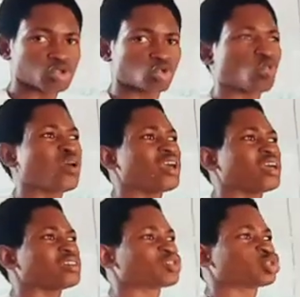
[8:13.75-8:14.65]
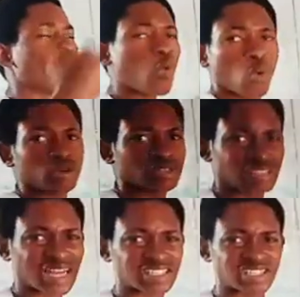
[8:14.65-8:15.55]
To someone
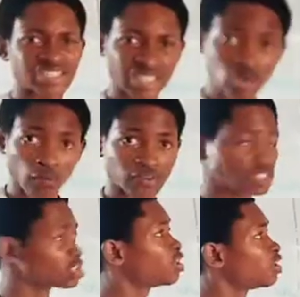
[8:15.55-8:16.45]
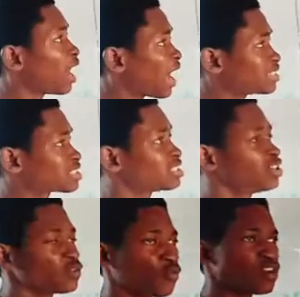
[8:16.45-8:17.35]
that is in need of it. And
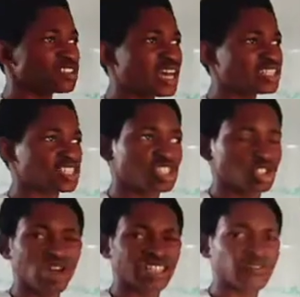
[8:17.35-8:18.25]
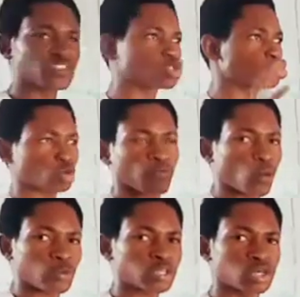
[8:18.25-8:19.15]
for instance, it's not as if it is sold off
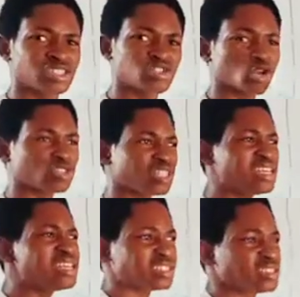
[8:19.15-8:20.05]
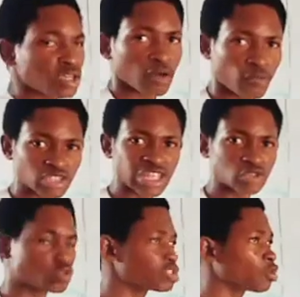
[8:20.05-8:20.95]
completely. It is just leased. For instance, you
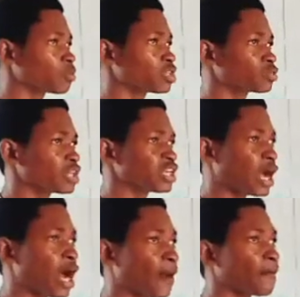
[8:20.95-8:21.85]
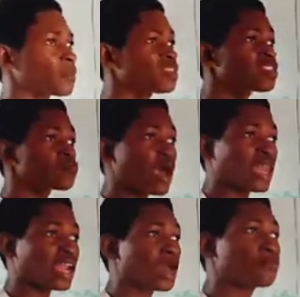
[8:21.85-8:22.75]
see somebody, they will tell you that, this is my
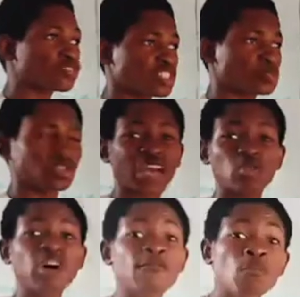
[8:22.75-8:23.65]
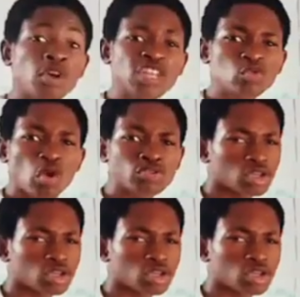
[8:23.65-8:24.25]
land, I bought it, but I don't have money to what?